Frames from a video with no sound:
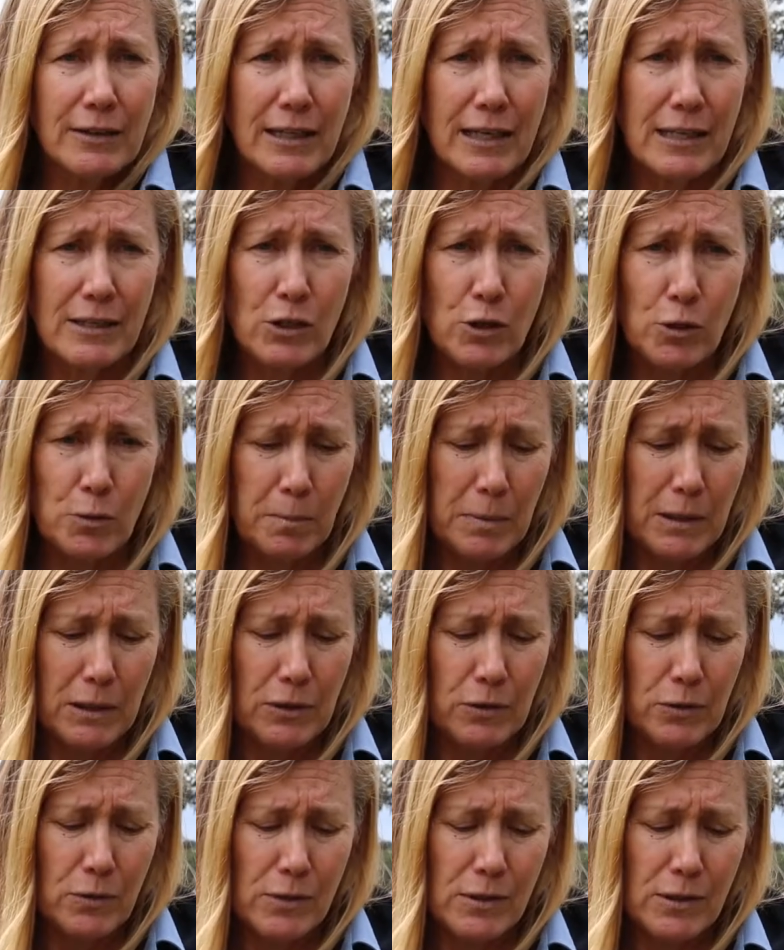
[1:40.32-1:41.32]
their super
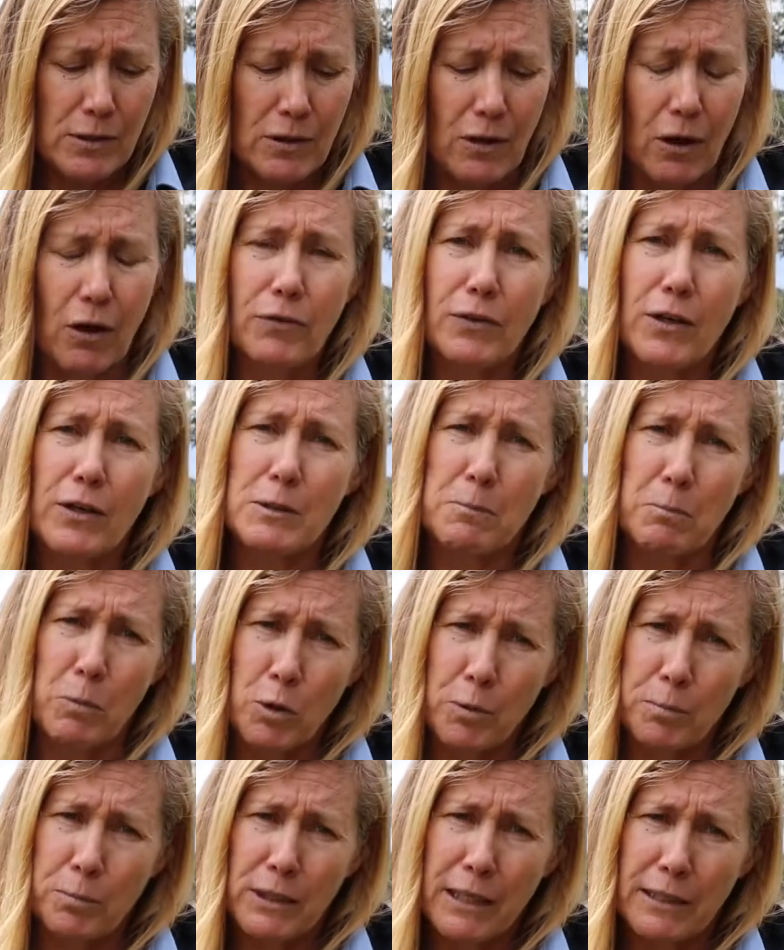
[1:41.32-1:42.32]
use on those
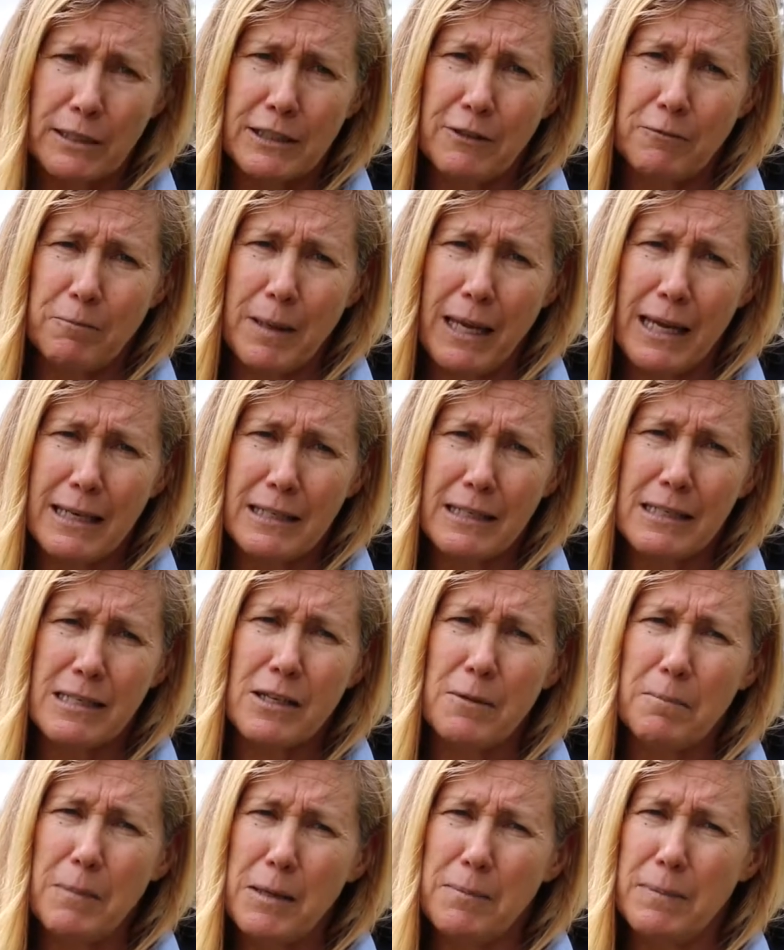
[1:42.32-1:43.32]
more productive paddocks,
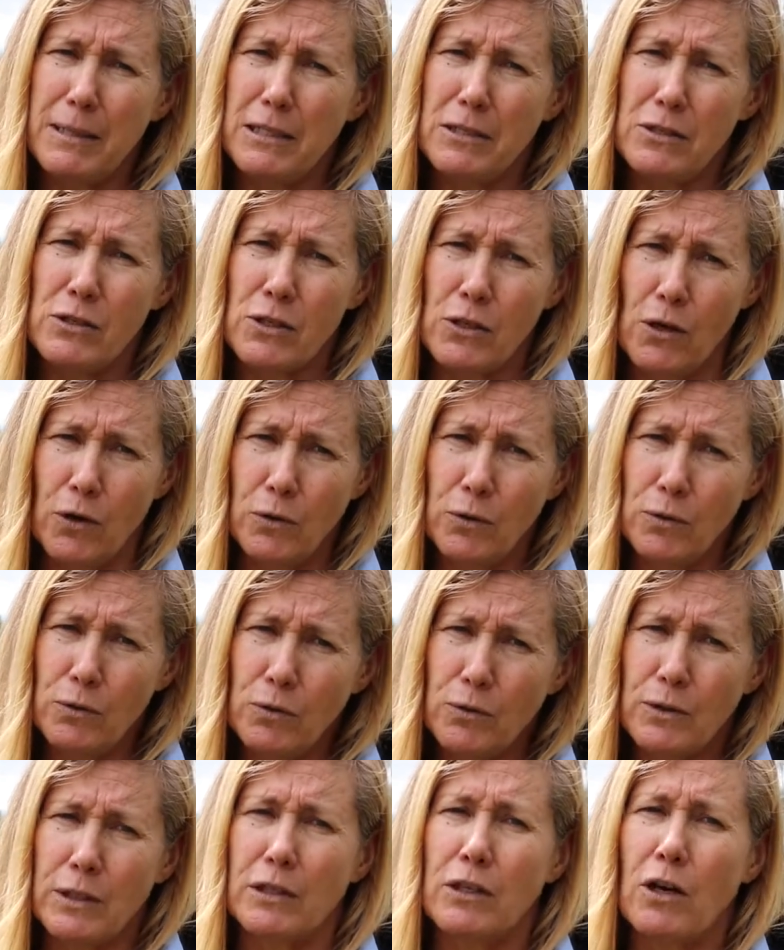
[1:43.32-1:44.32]
so maybe your sown
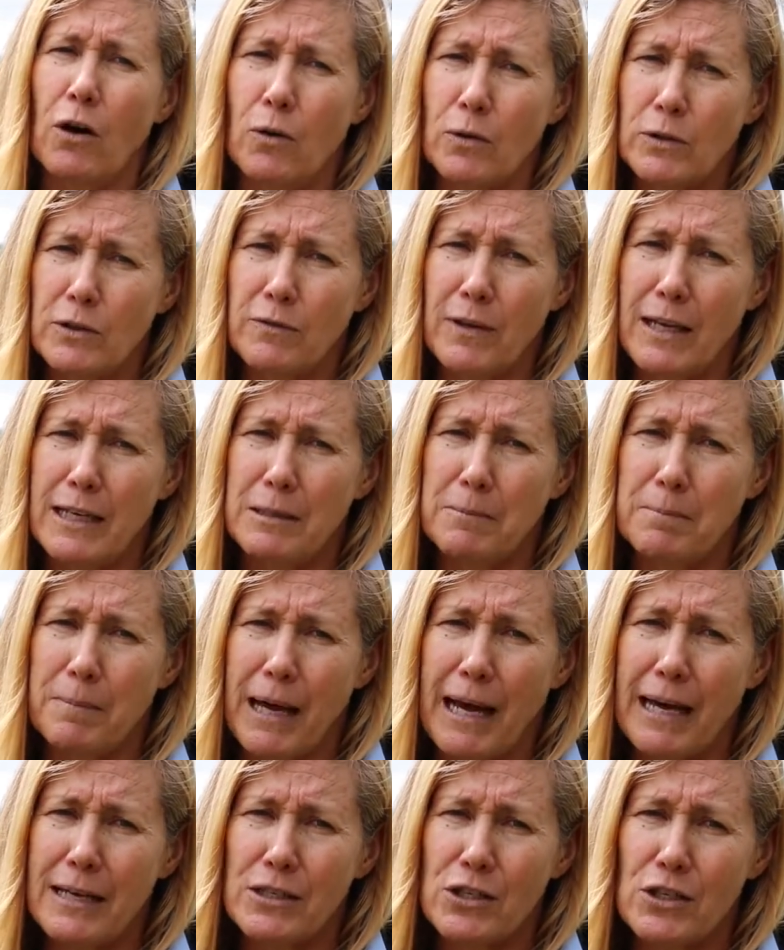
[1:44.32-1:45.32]
or your cultivated
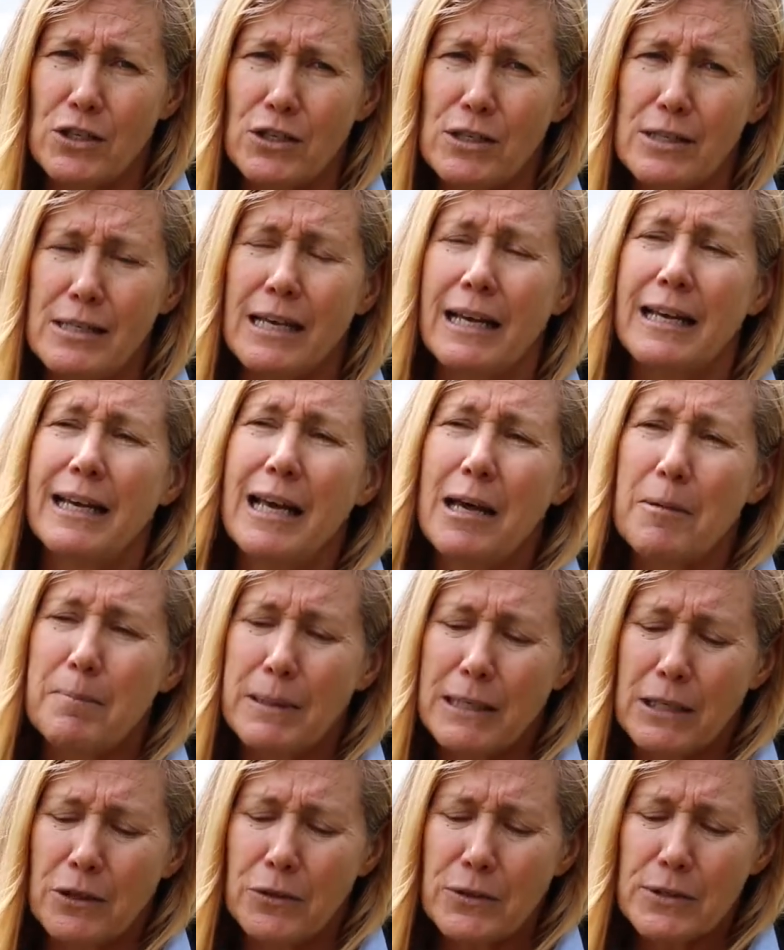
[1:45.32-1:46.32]
pastures
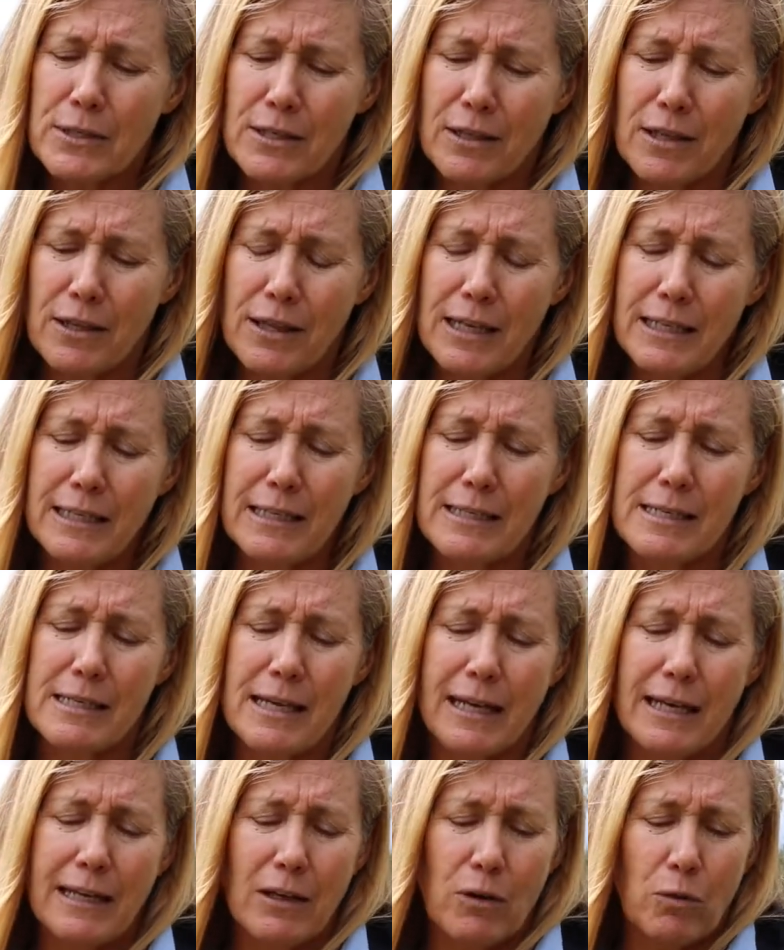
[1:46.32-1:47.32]
because the thing is
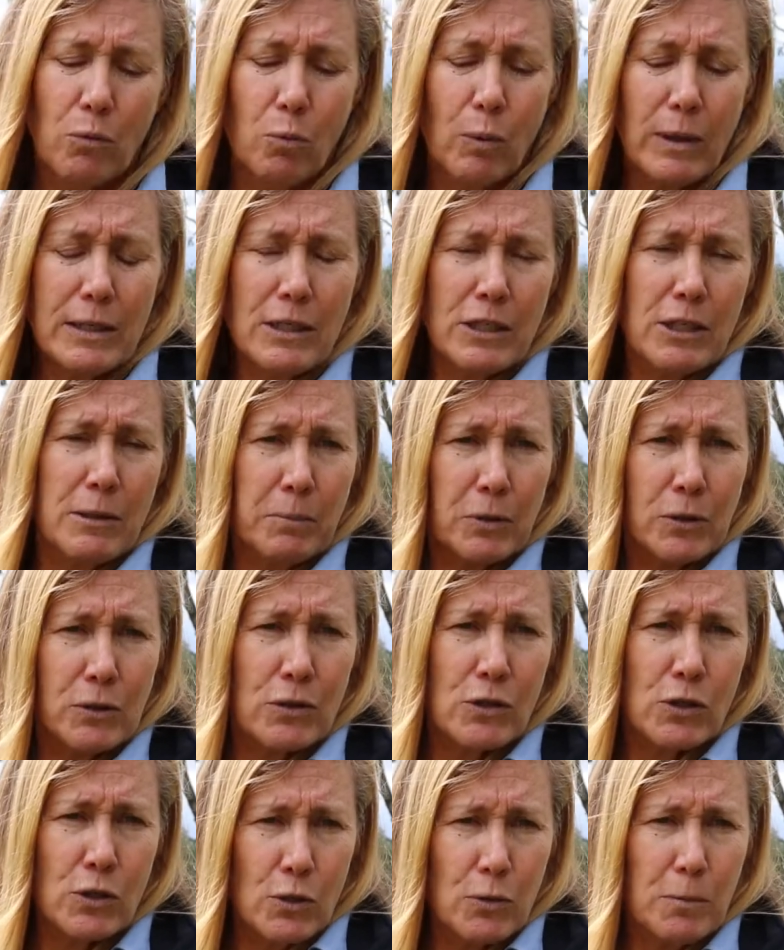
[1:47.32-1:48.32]
once you put
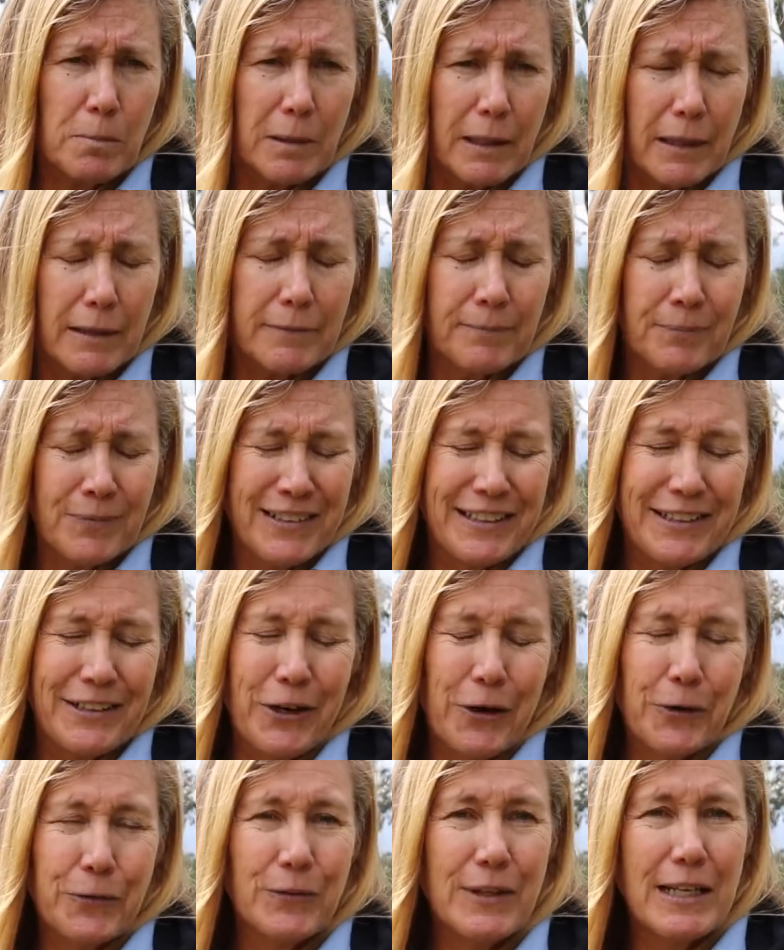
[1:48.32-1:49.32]
super
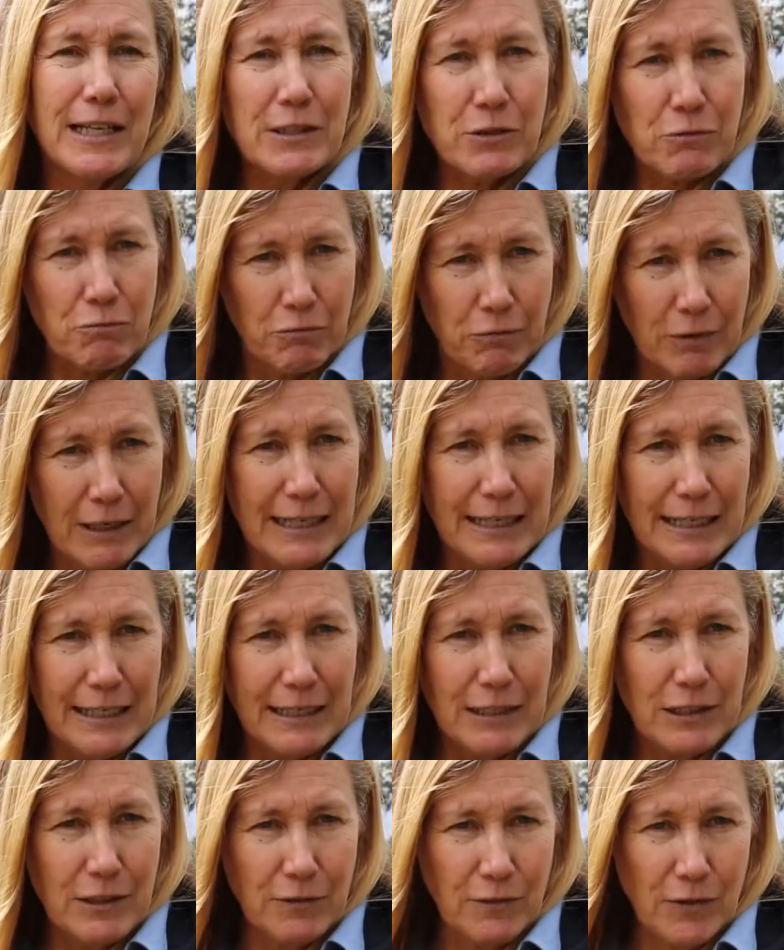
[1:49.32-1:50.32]
on these really
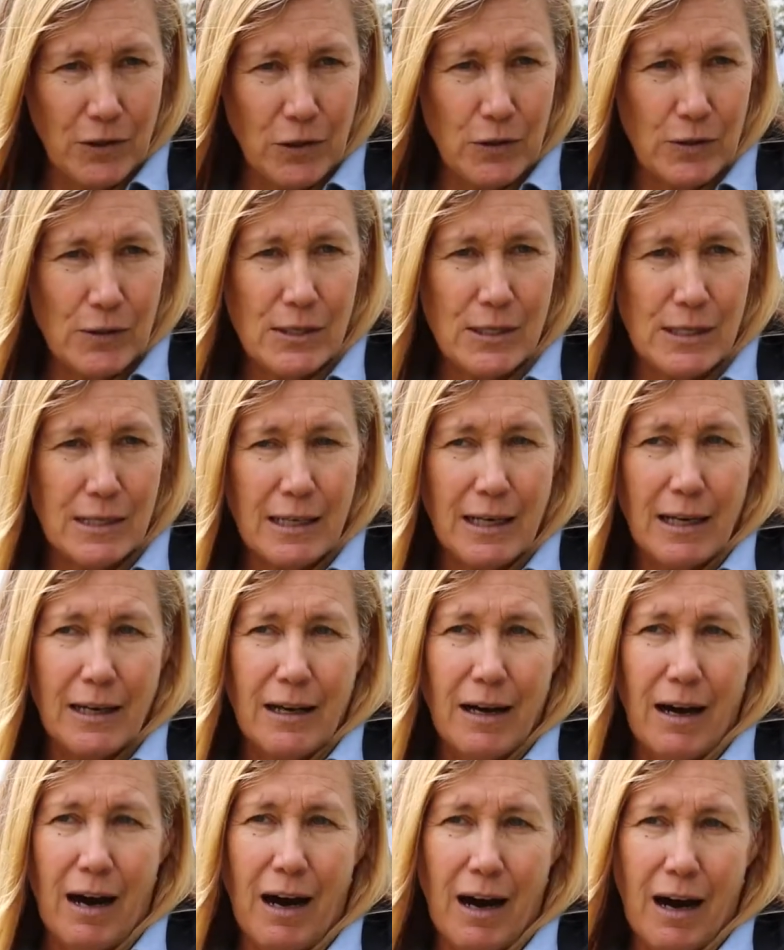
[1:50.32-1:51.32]
diverse
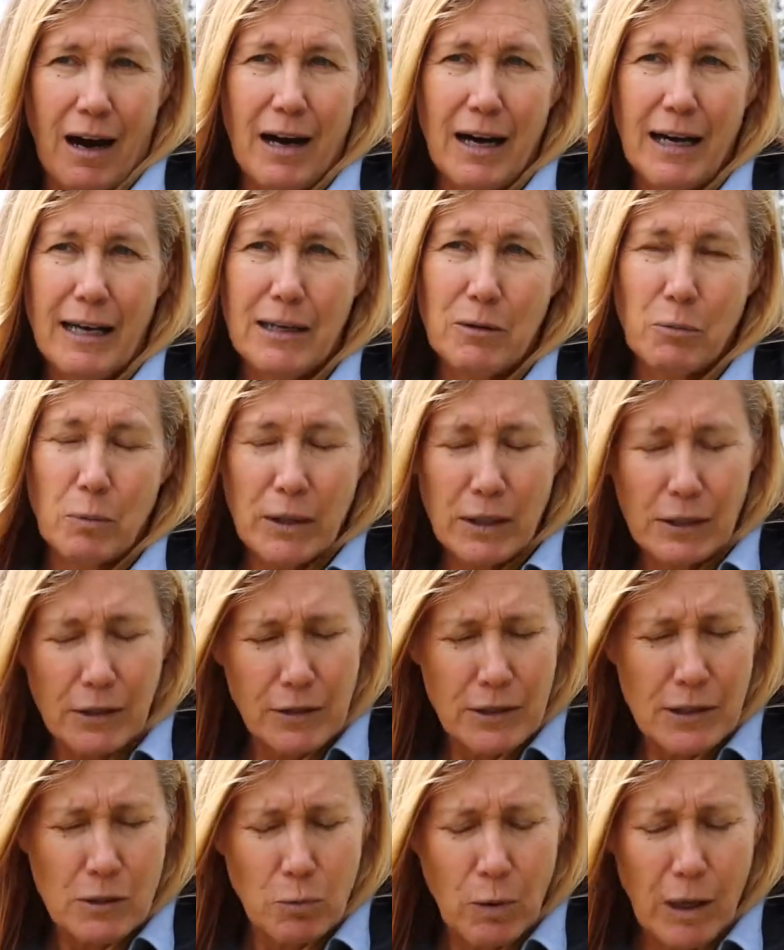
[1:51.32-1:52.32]
high with
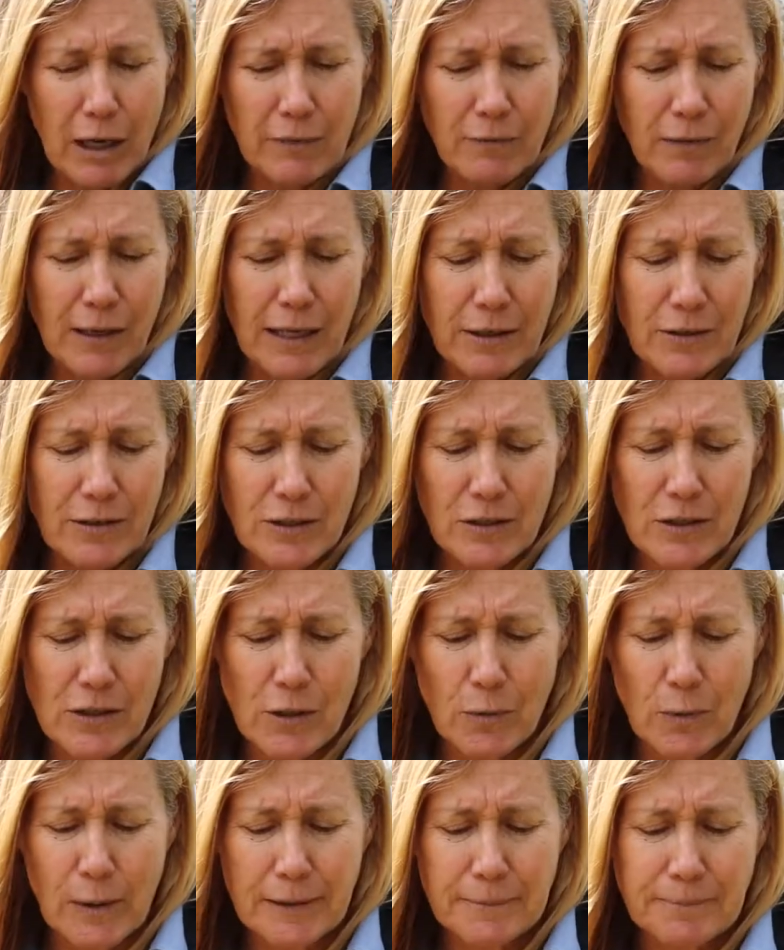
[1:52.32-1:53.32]
lots of wildflowers and so on.